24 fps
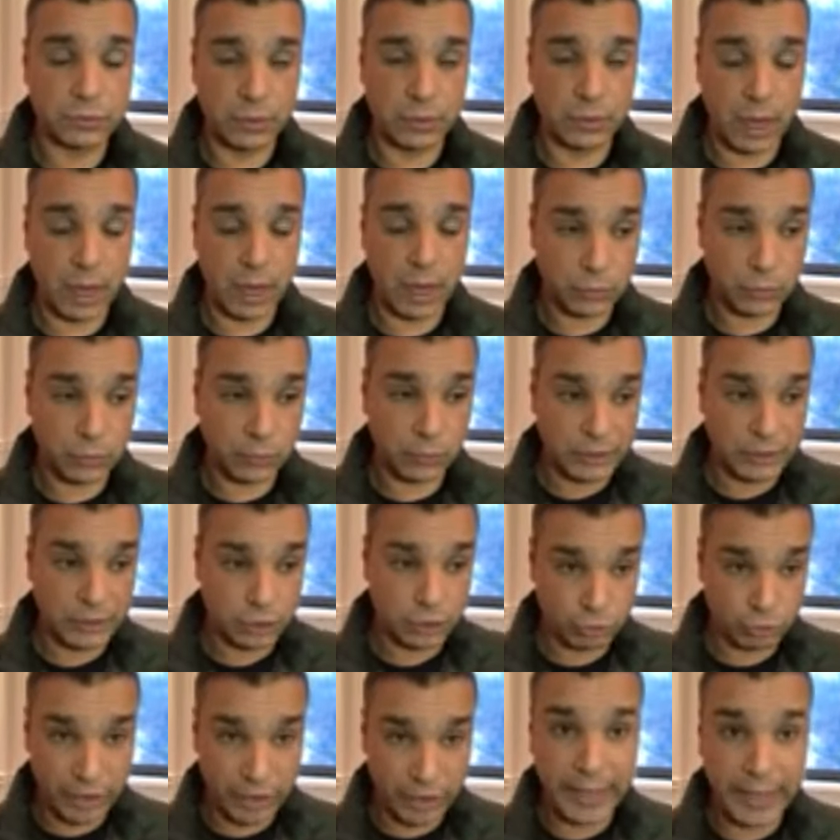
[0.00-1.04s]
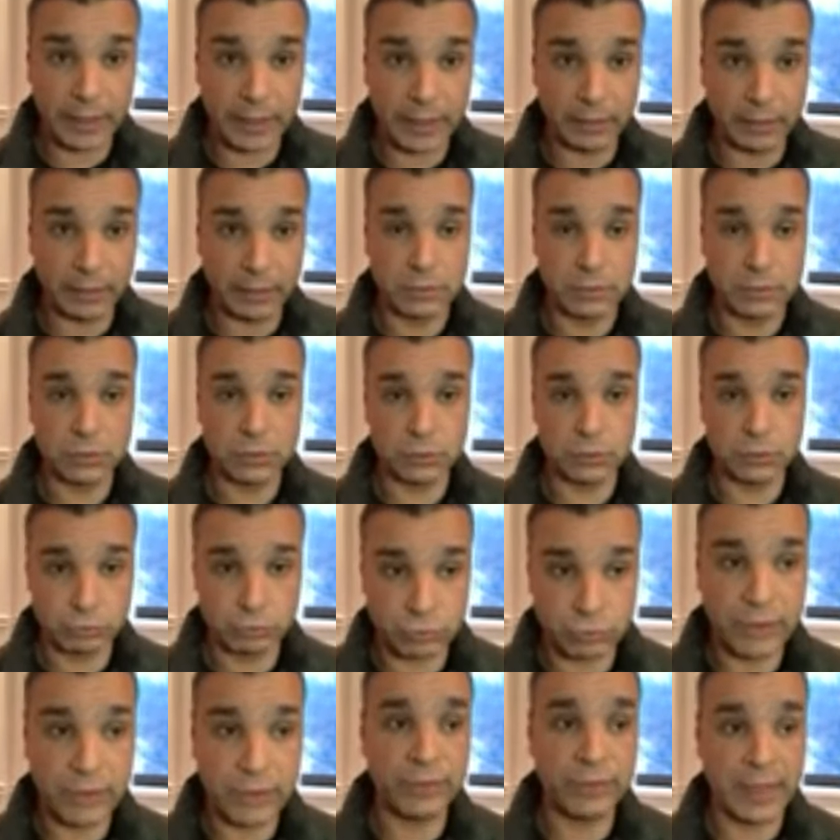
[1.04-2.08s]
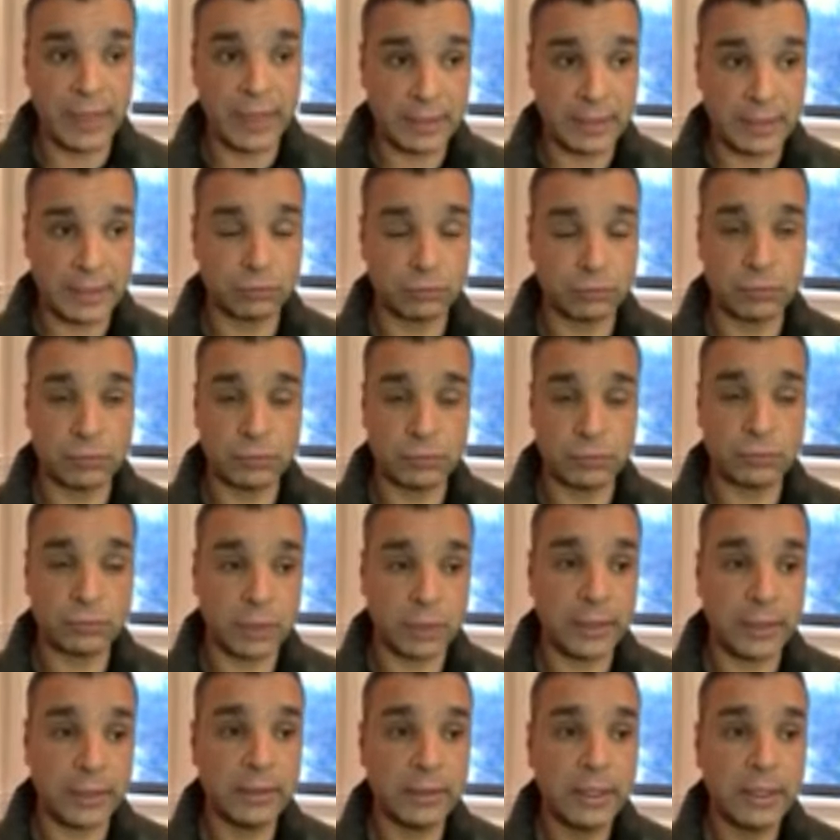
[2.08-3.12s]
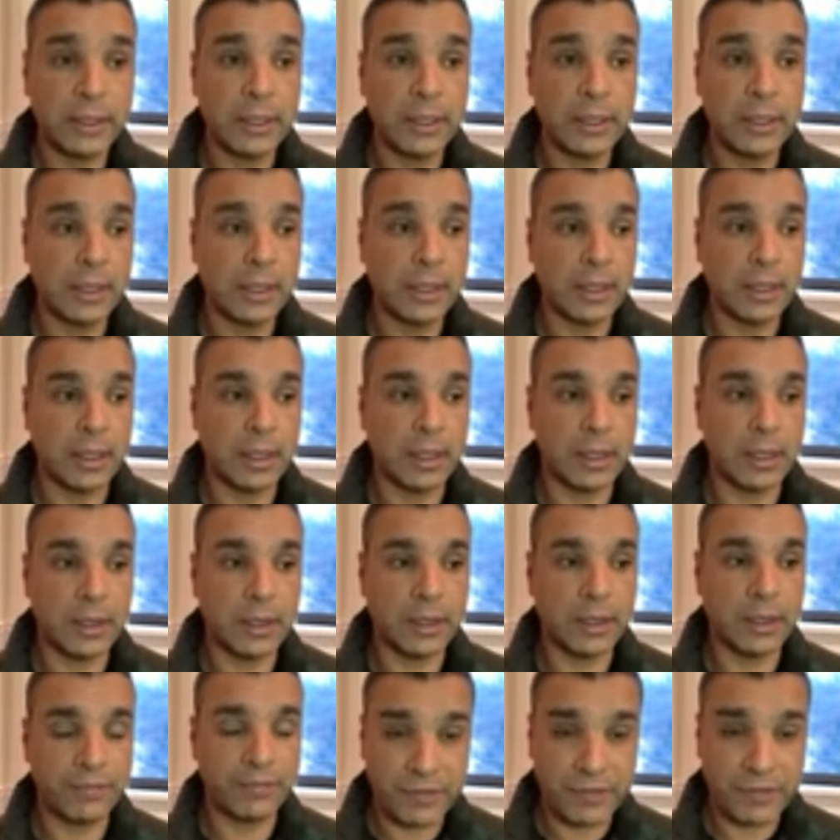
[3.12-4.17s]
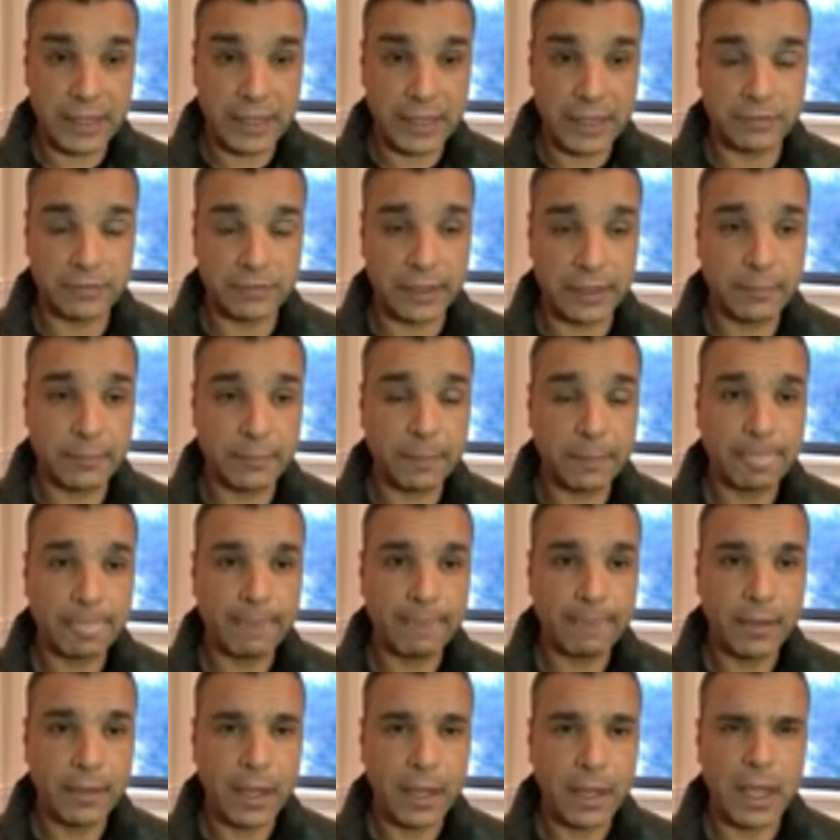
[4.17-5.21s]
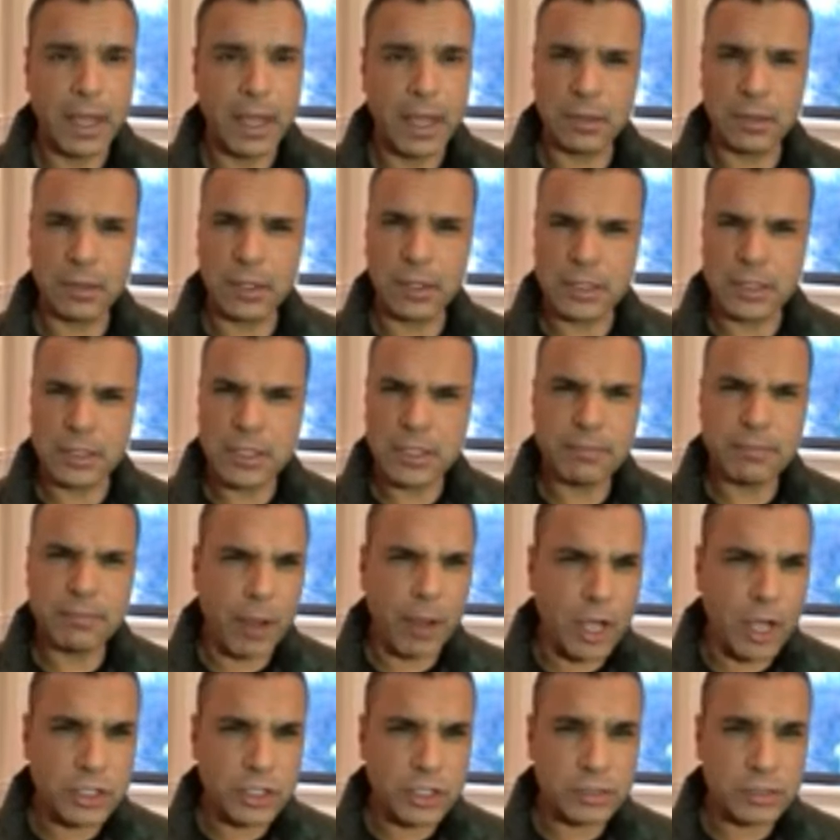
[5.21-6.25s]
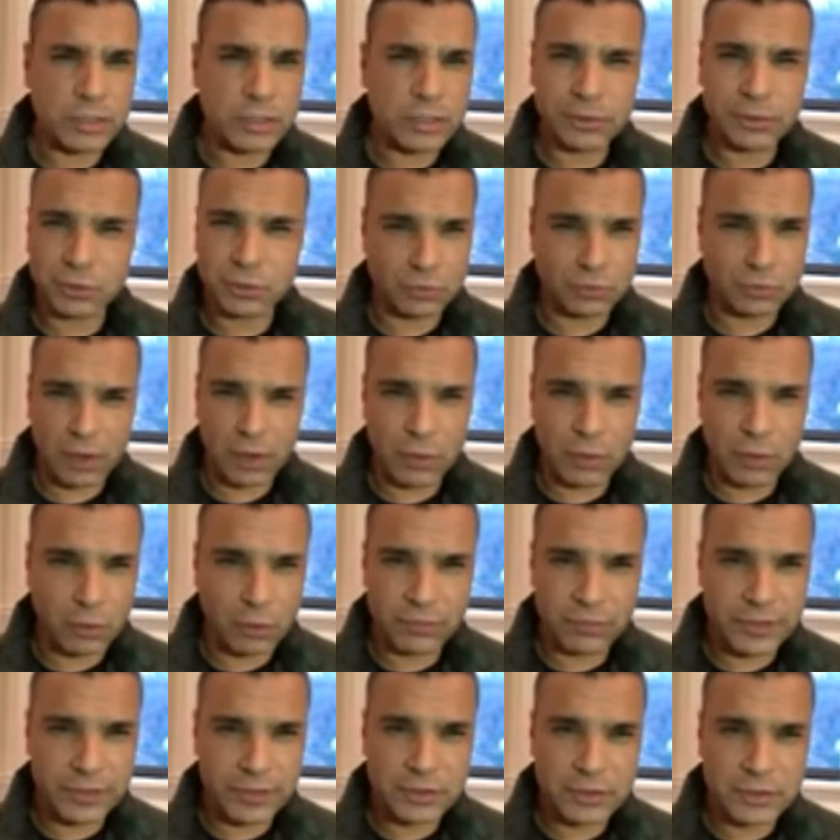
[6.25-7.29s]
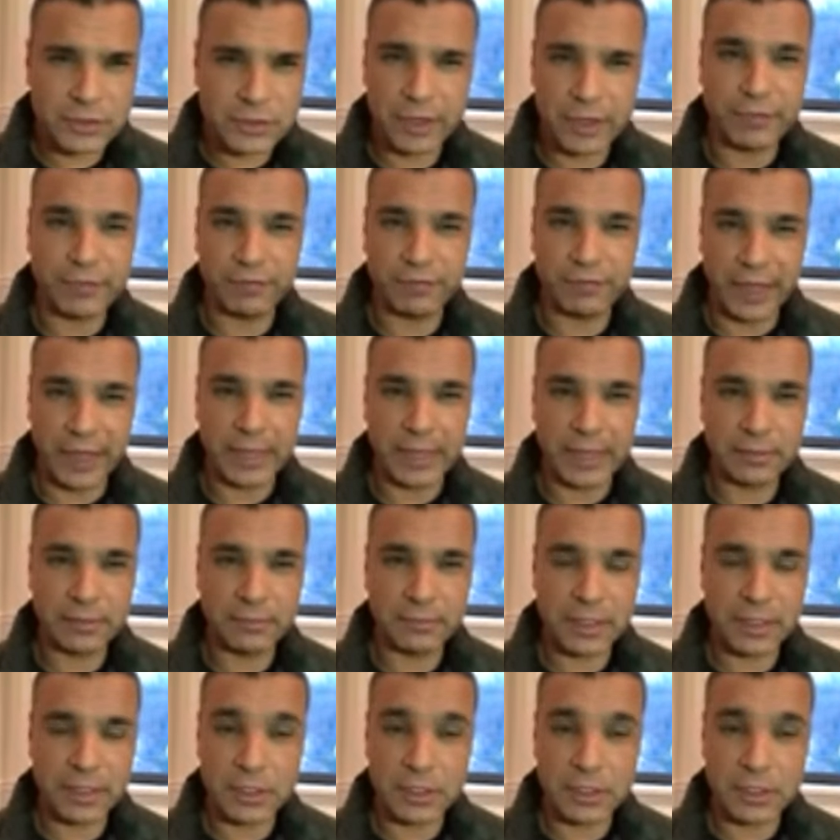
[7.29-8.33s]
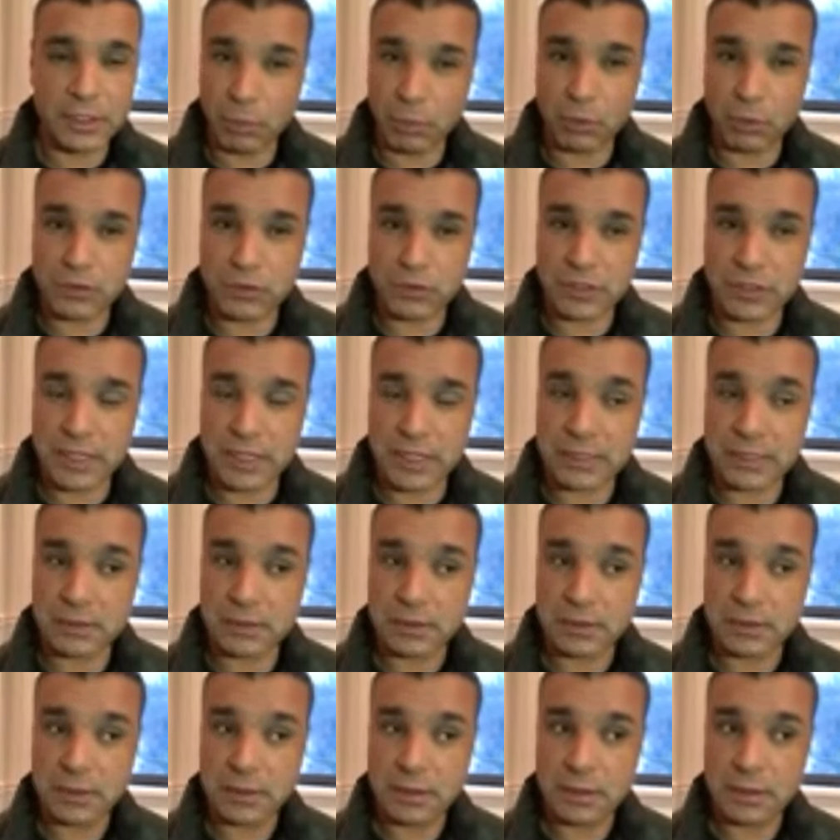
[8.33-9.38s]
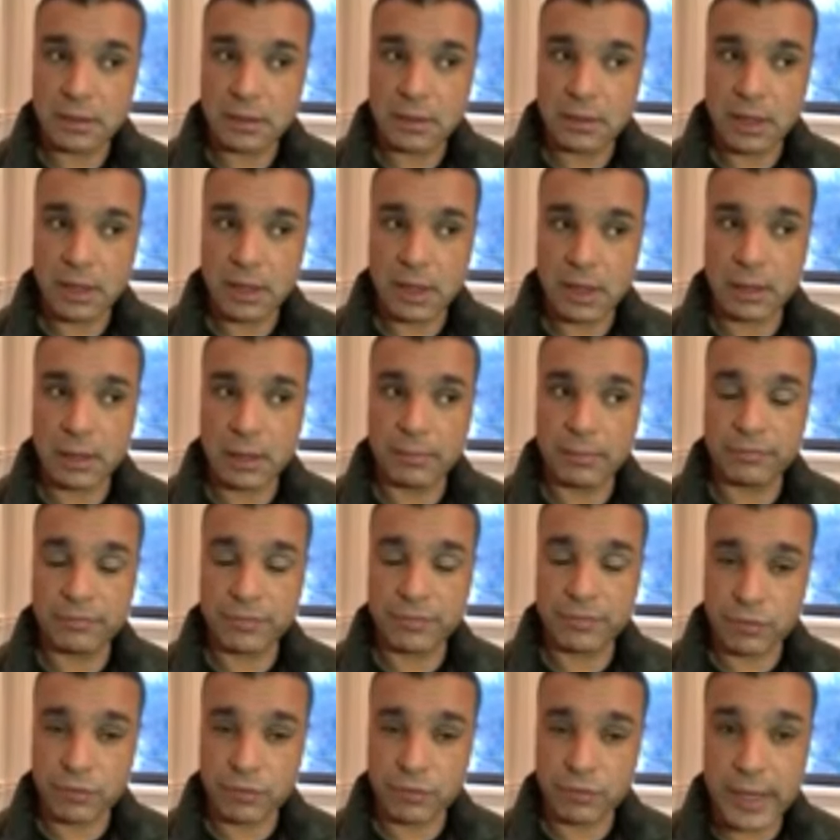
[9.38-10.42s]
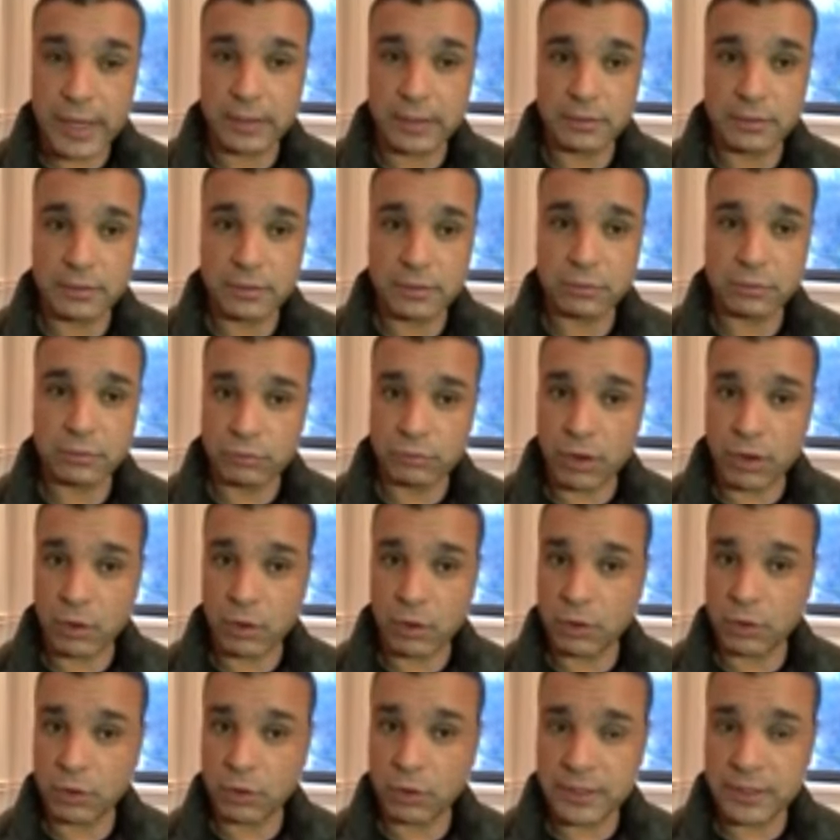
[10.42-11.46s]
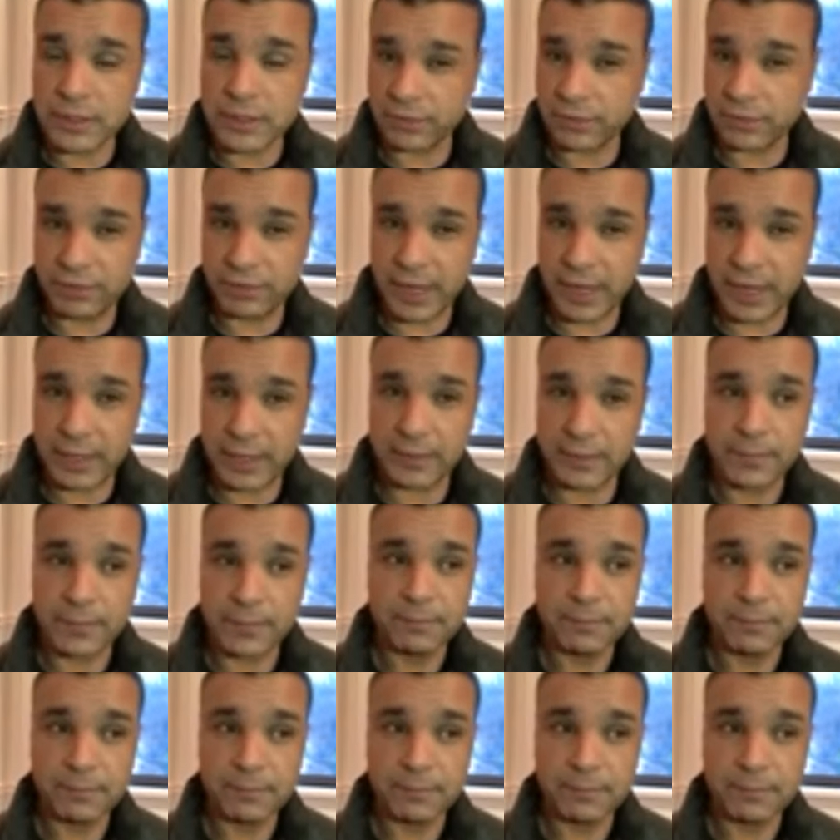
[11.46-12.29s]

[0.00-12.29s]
How do we train to run that run uh, effectively? And is it possible to run all this run in vain? Because Paul says, I'm afraid to run all of this in vain.